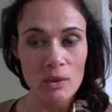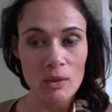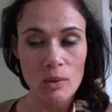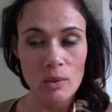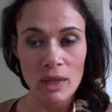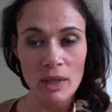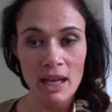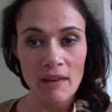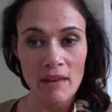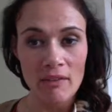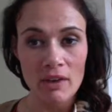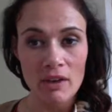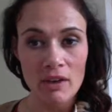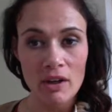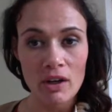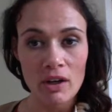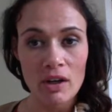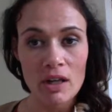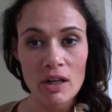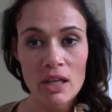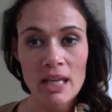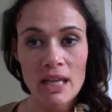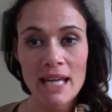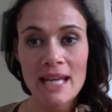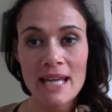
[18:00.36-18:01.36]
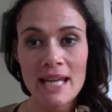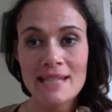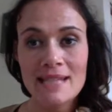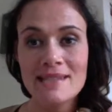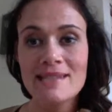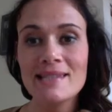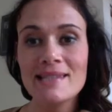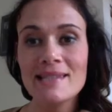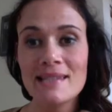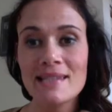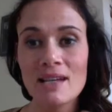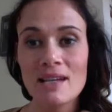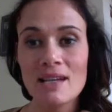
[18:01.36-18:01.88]
whatever,
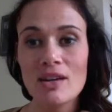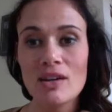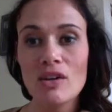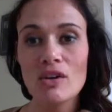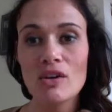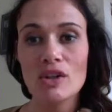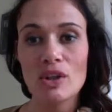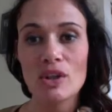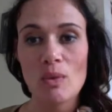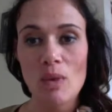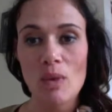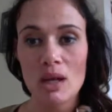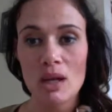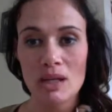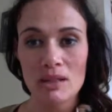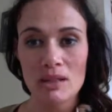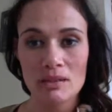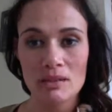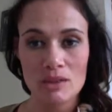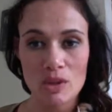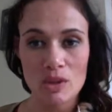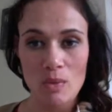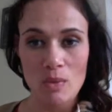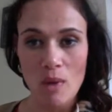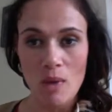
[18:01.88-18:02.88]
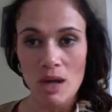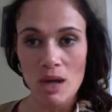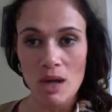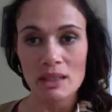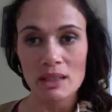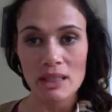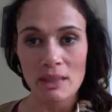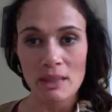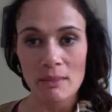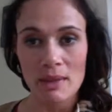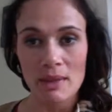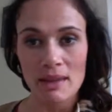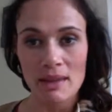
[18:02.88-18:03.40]
it's still, you want to
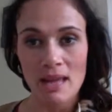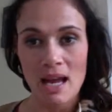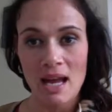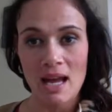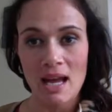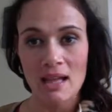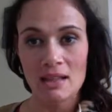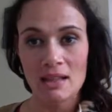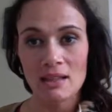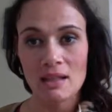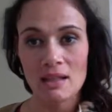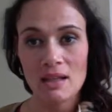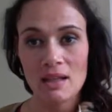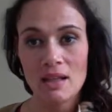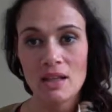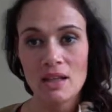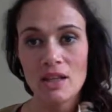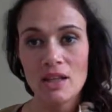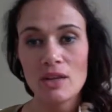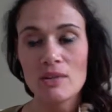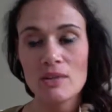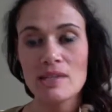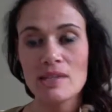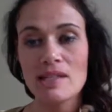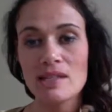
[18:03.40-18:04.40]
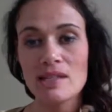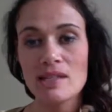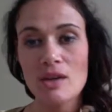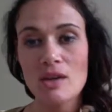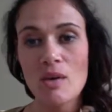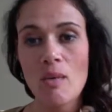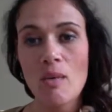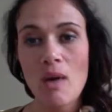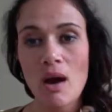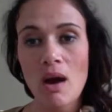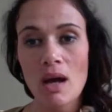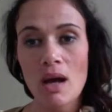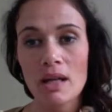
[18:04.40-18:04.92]
limit that. You
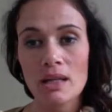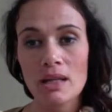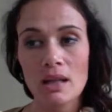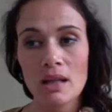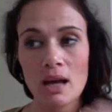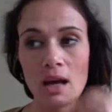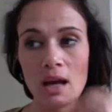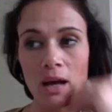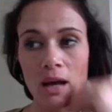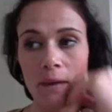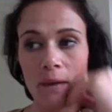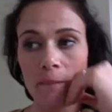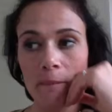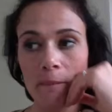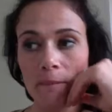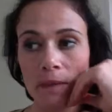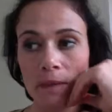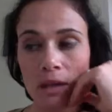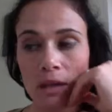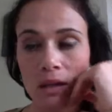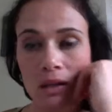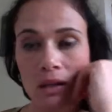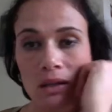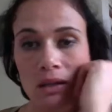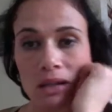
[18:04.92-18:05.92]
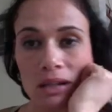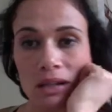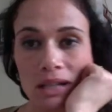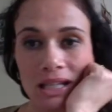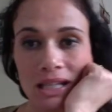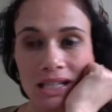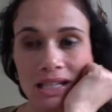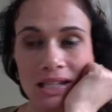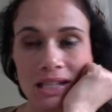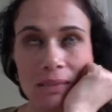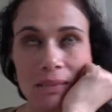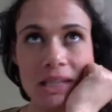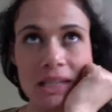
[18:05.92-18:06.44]
still want,
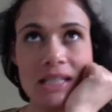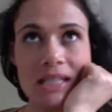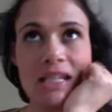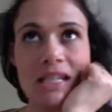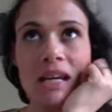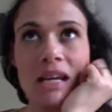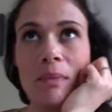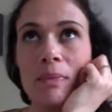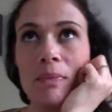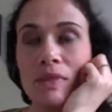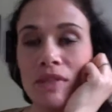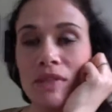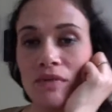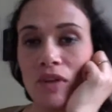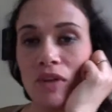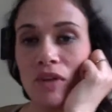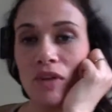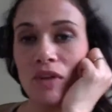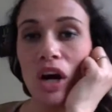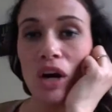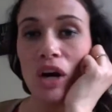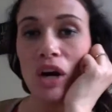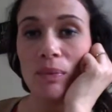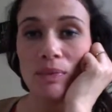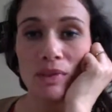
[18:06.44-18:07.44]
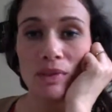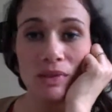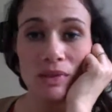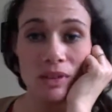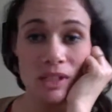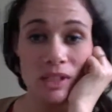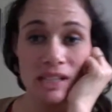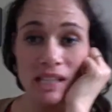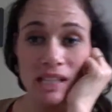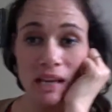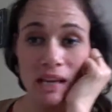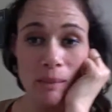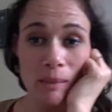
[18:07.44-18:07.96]
some examples of carbs.
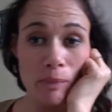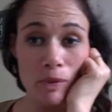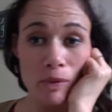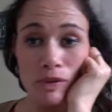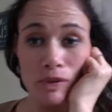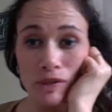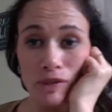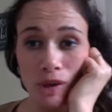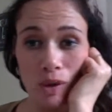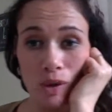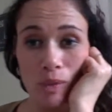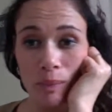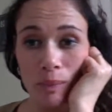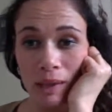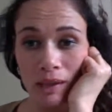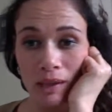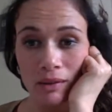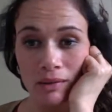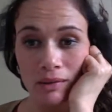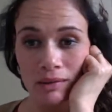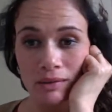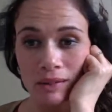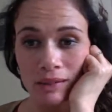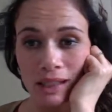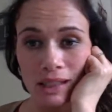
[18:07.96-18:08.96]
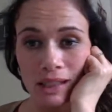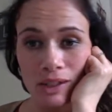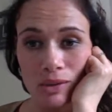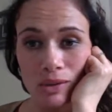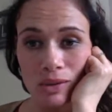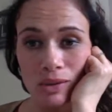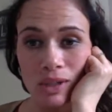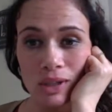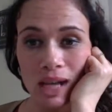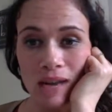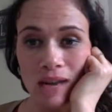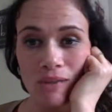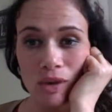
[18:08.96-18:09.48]
Examples, oatmeal. Like you
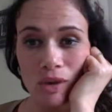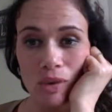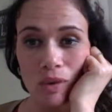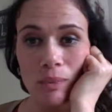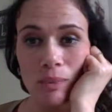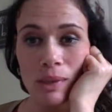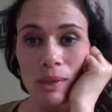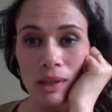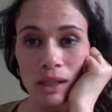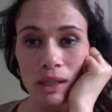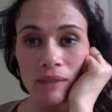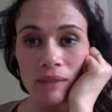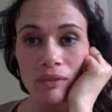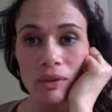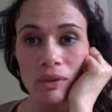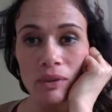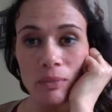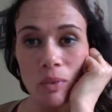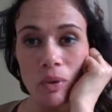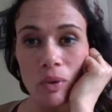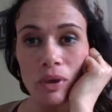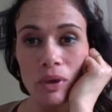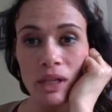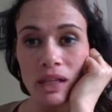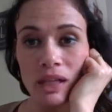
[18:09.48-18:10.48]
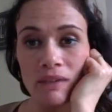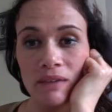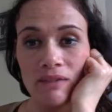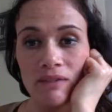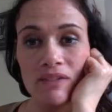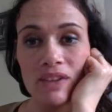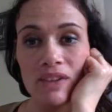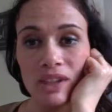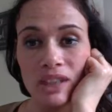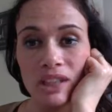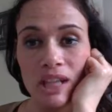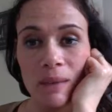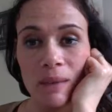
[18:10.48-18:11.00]
could have oatmeal every morning,
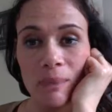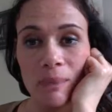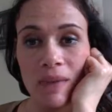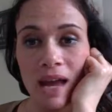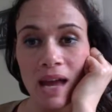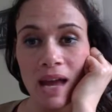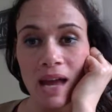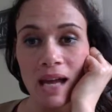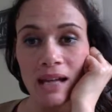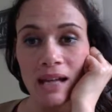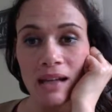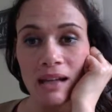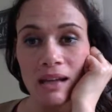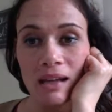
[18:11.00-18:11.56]
filling up that.